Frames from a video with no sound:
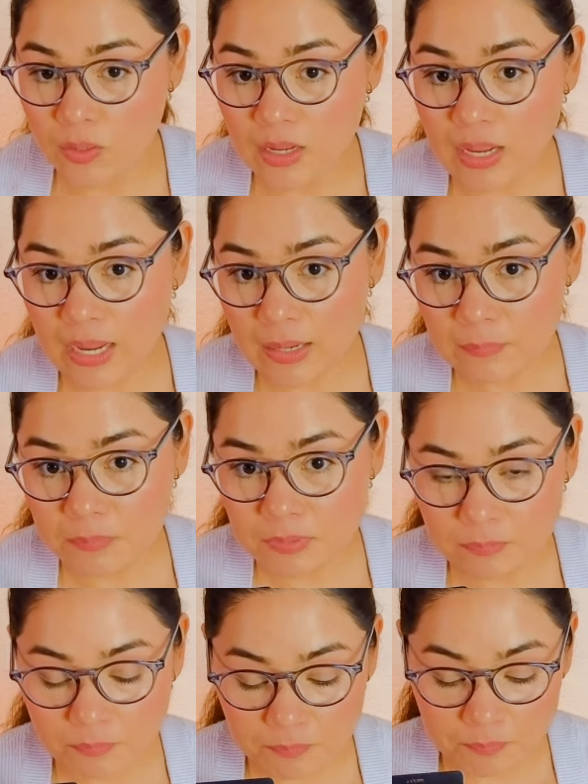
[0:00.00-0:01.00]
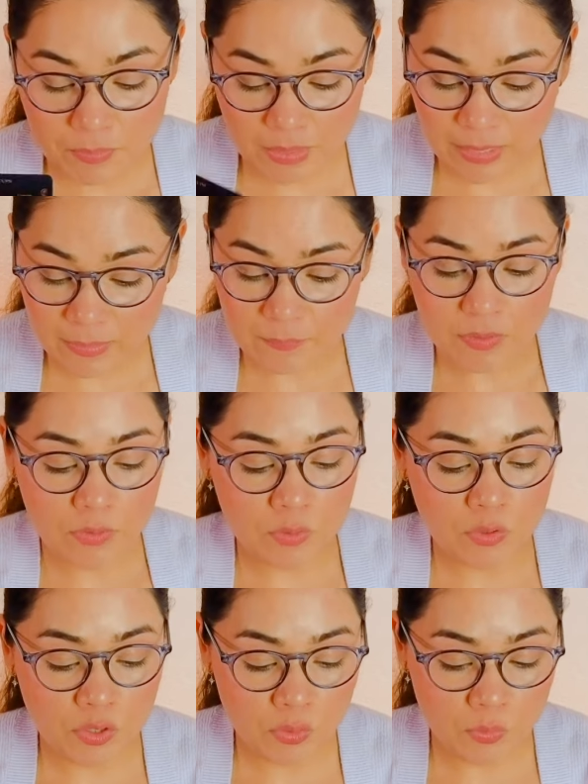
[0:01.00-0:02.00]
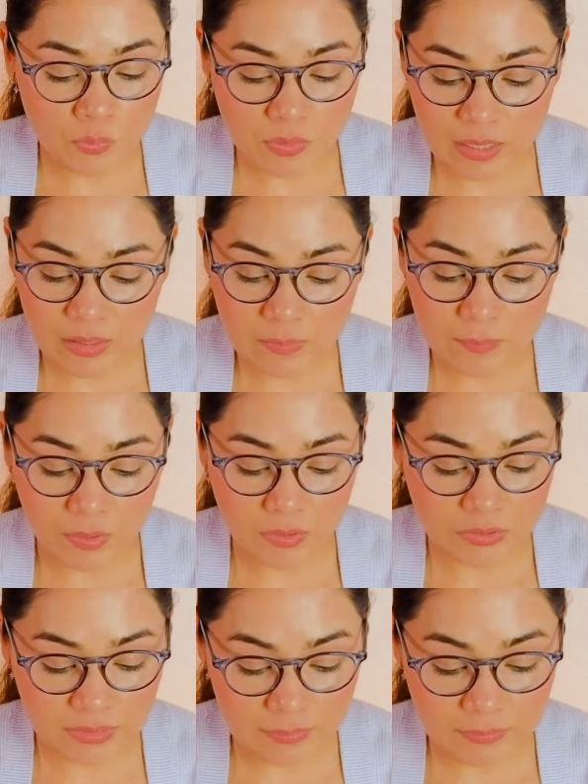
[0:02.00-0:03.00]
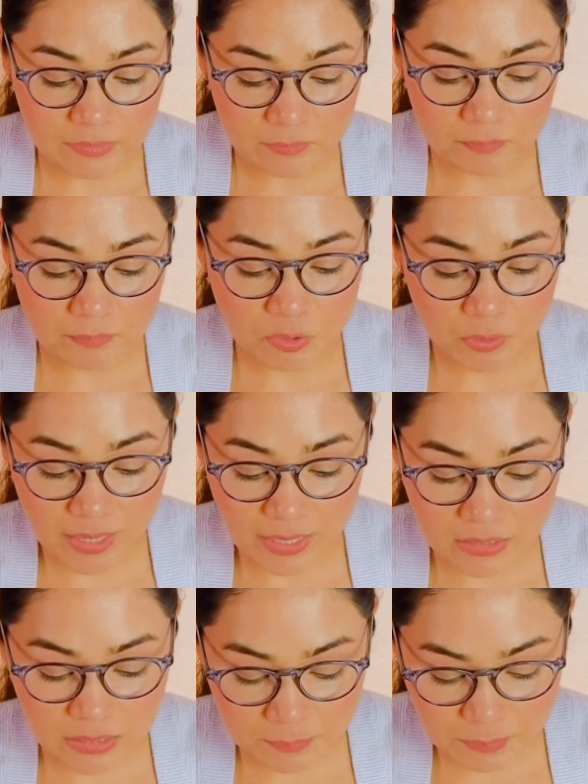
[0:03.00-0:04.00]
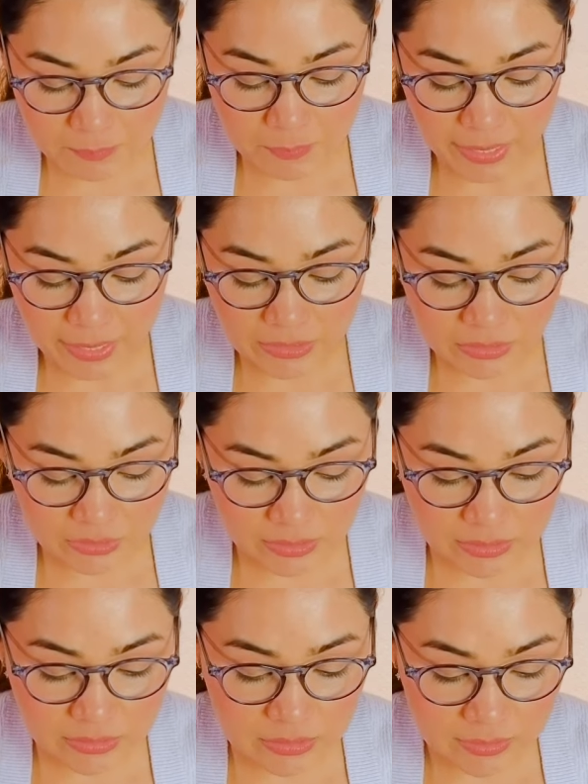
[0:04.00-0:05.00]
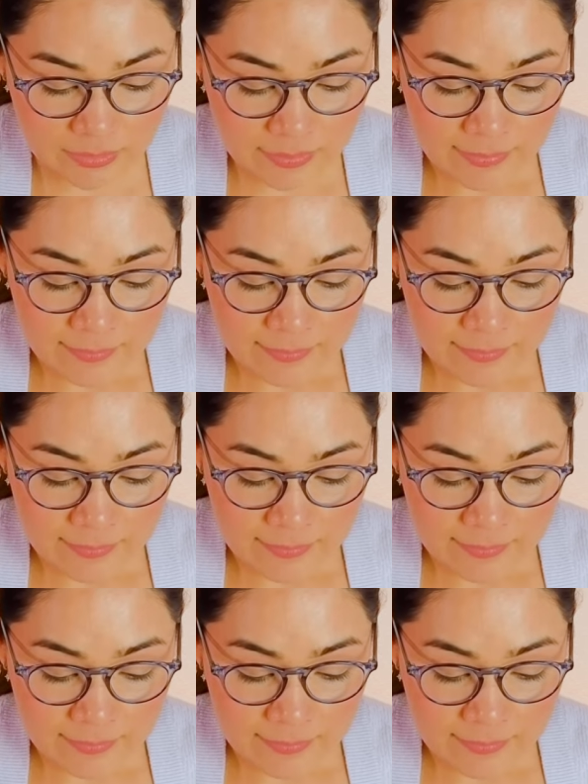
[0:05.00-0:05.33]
of Cups, you know, you, the other person, trying to be patient,